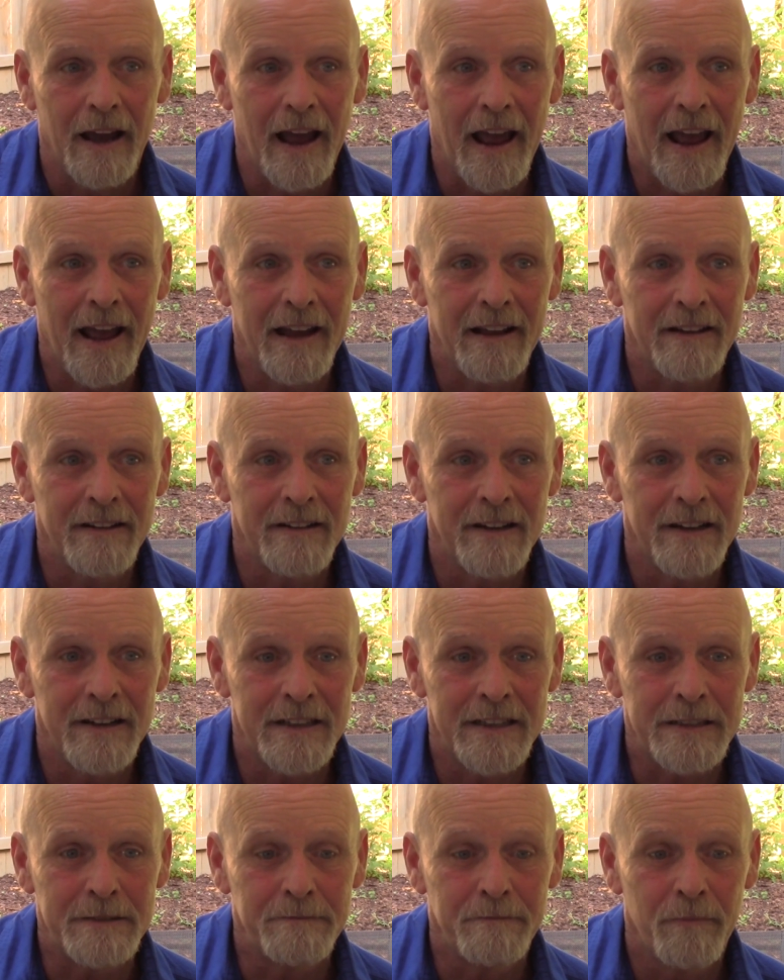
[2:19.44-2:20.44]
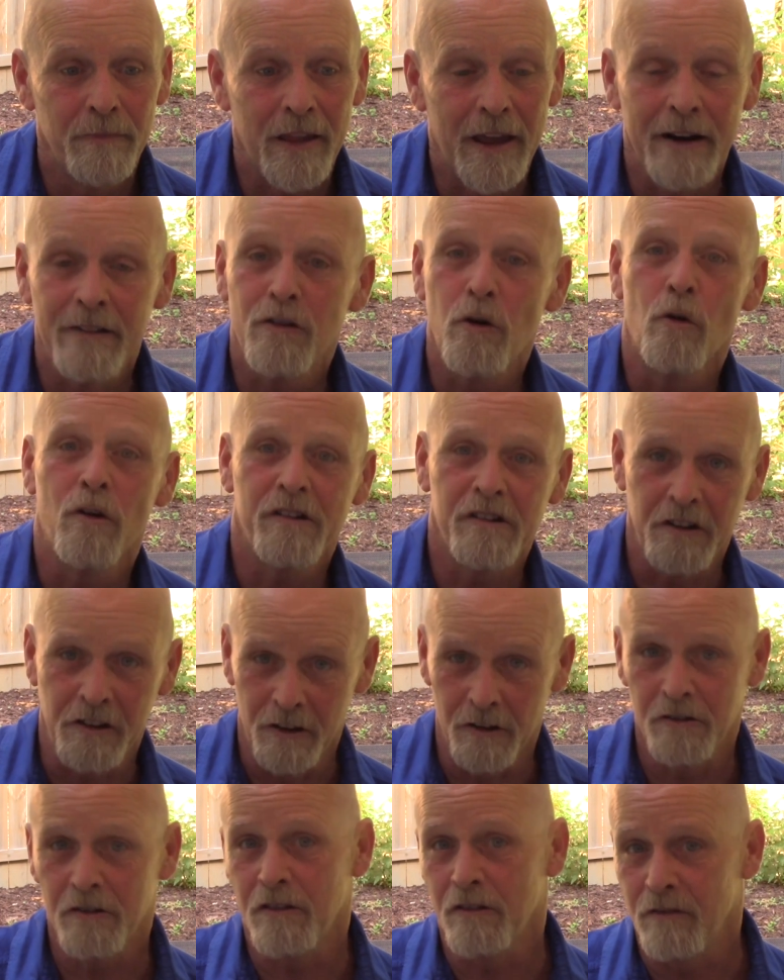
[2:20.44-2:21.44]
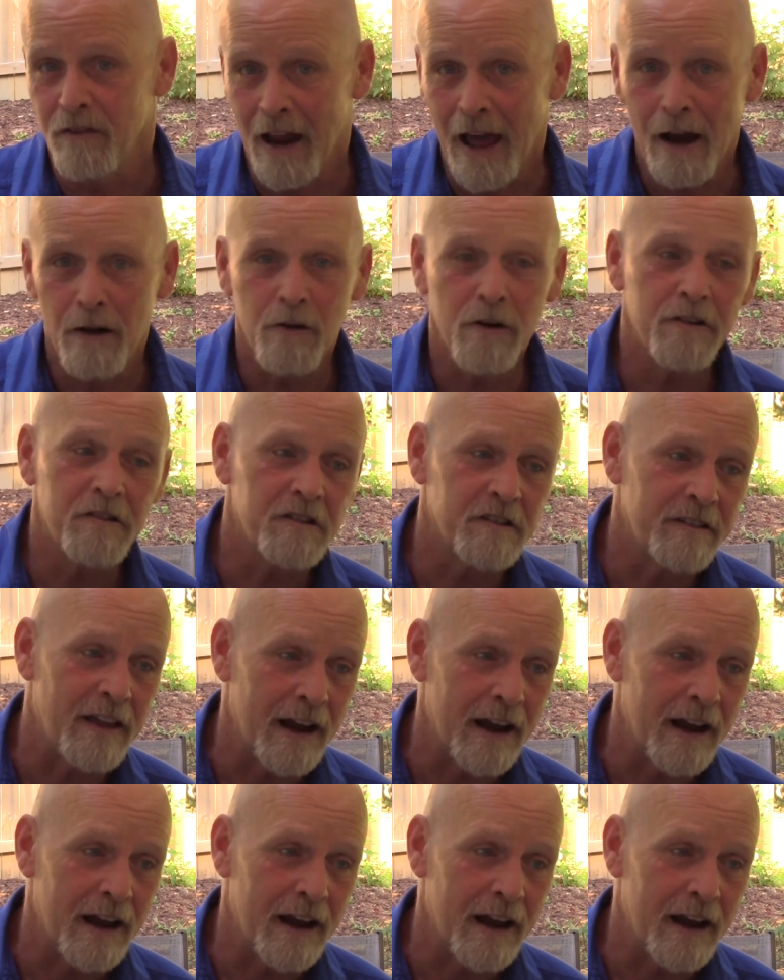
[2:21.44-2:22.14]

And of course you use the flowers.